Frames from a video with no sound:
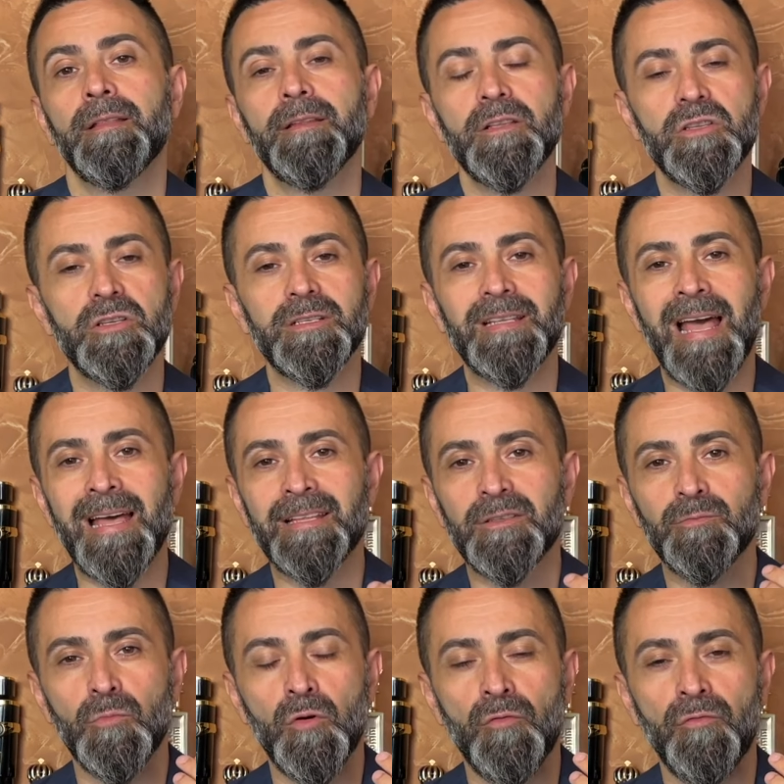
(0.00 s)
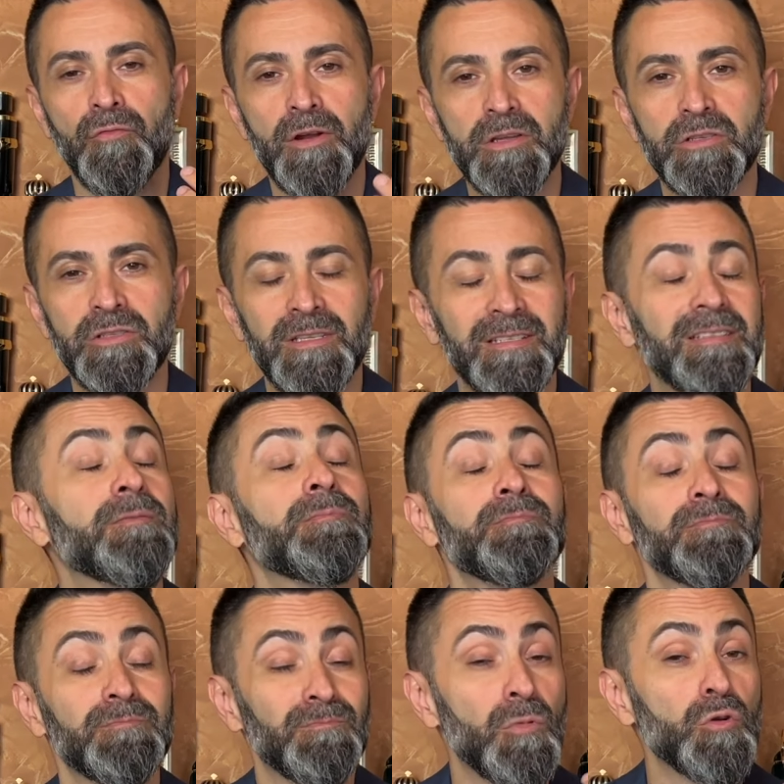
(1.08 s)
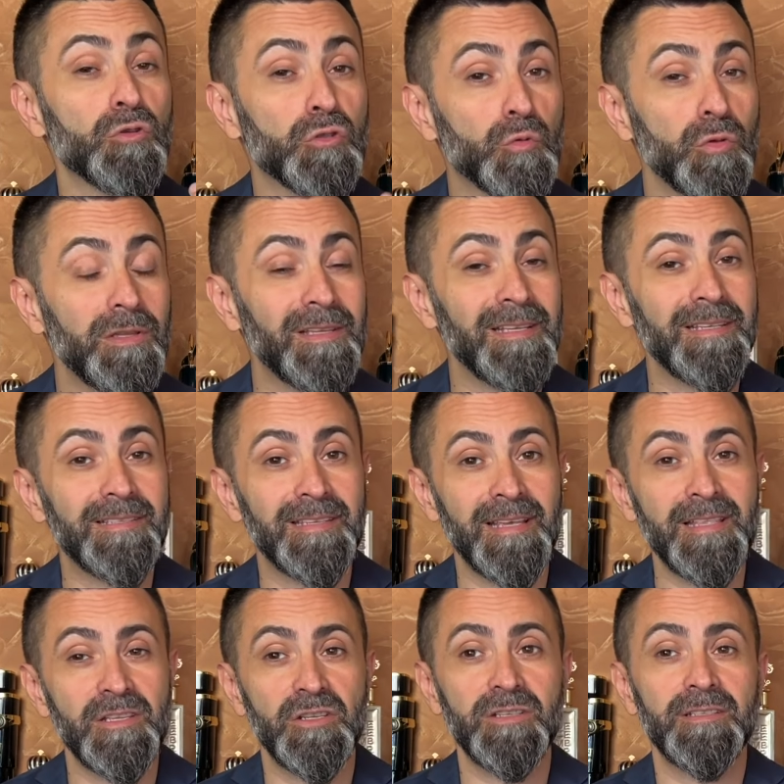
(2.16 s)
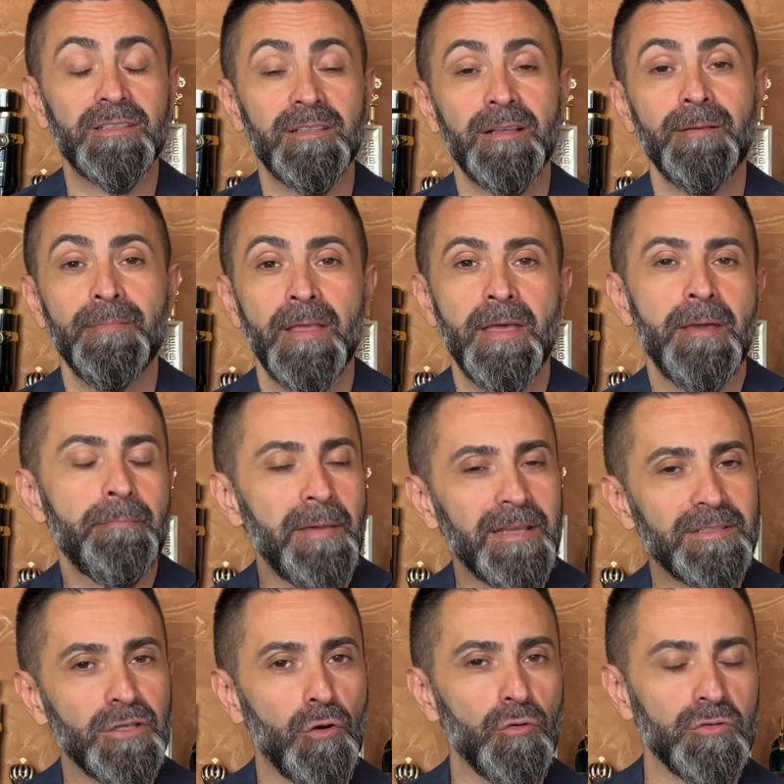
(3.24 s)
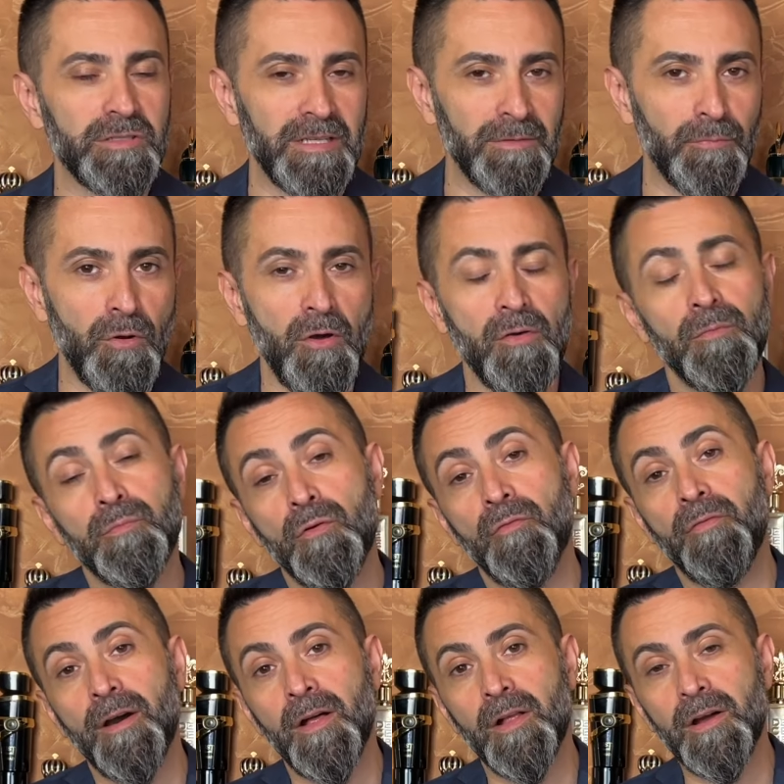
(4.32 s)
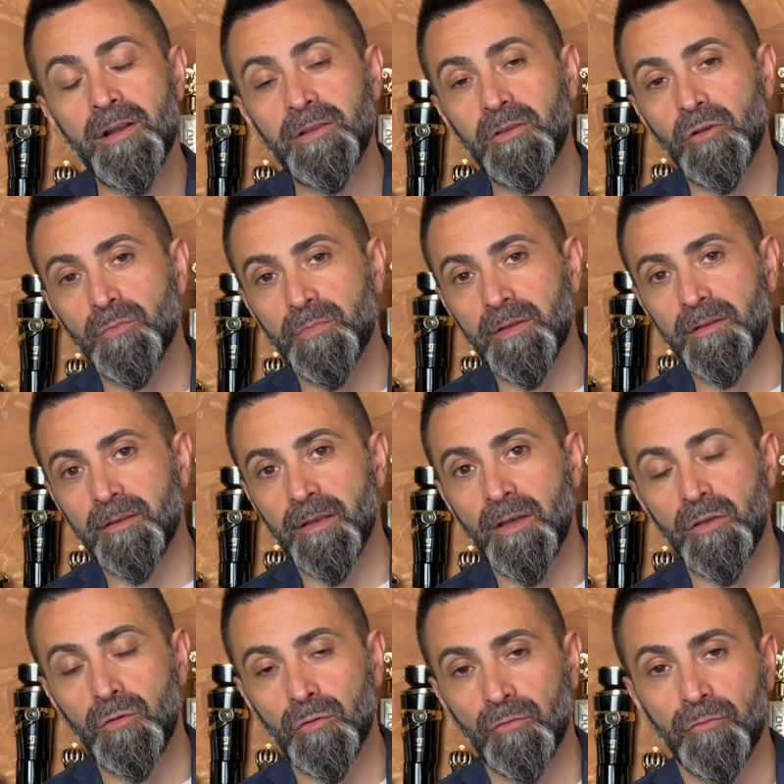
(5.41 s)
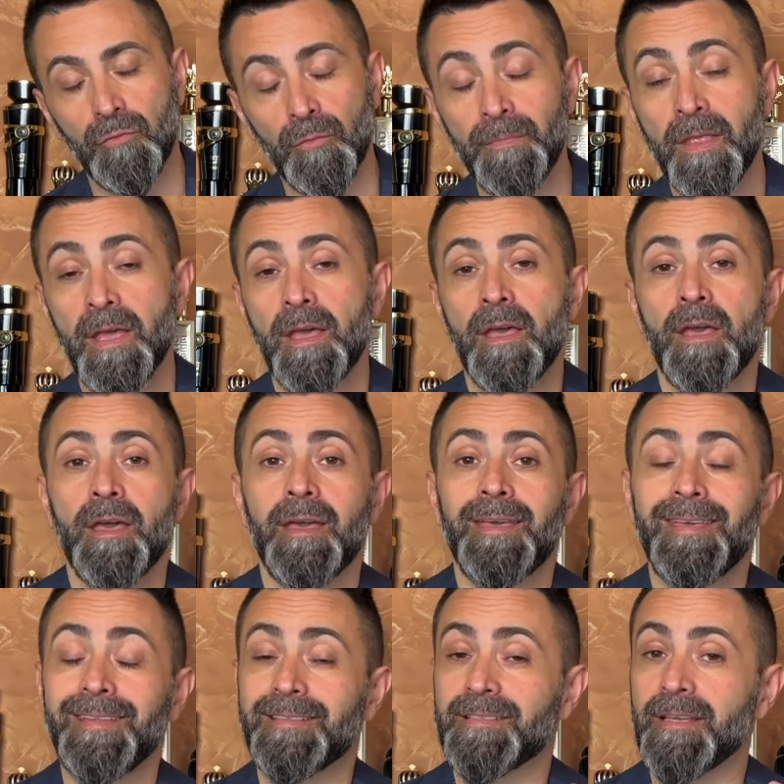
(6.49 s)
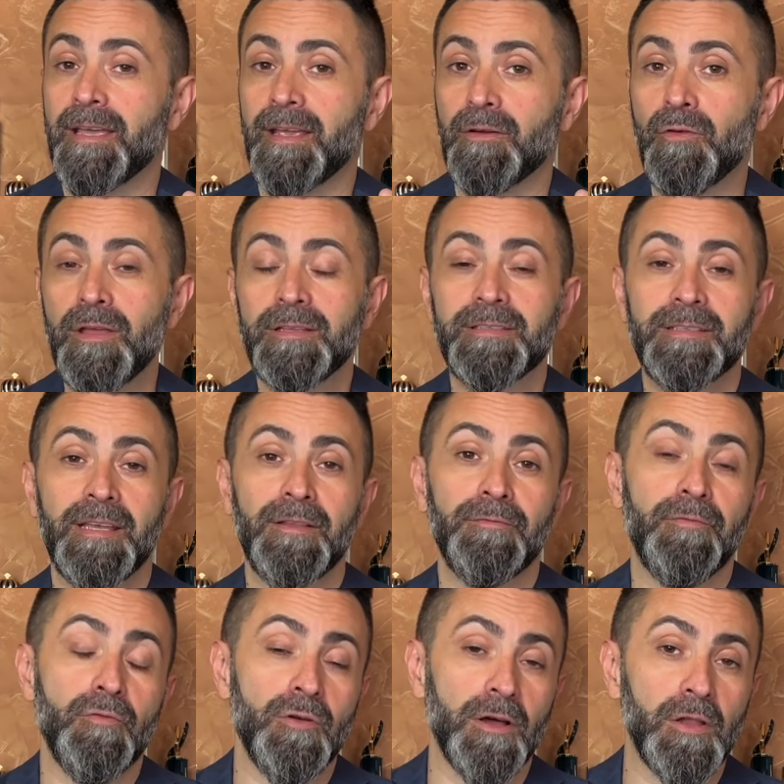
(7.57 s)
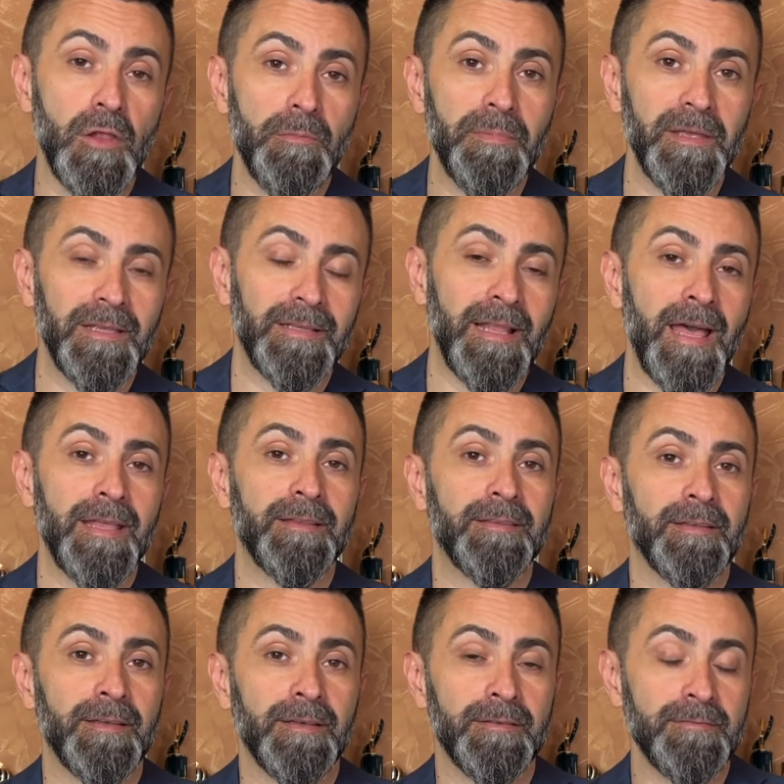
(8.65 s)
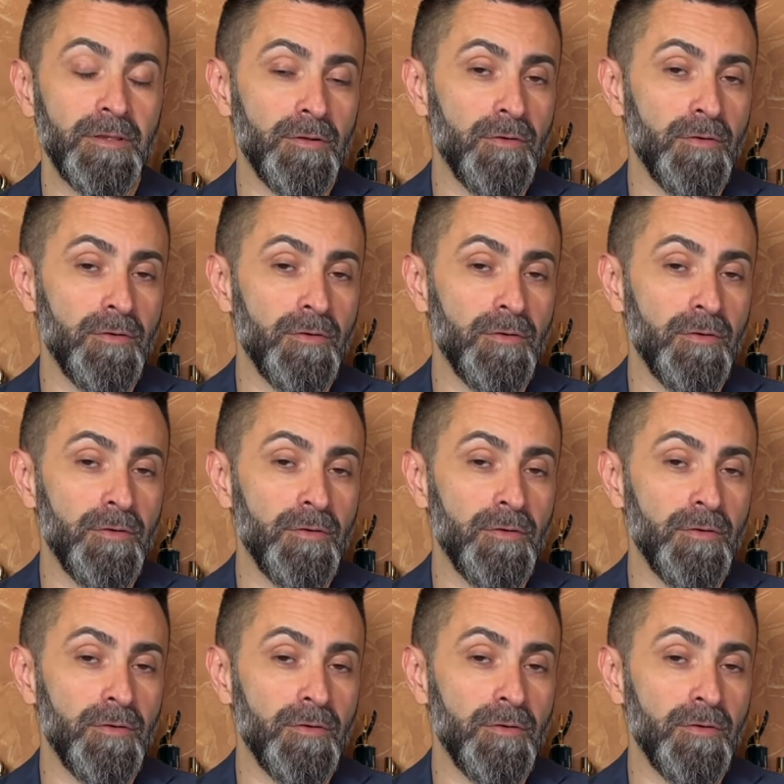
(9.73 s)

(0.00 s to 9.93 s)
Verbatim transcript: that just adds more freshness, uh, more sweetness, and just uh, makes the whole scent pro profile a little bit uh, youthful. It's a great scent for a clubbing night, uh, you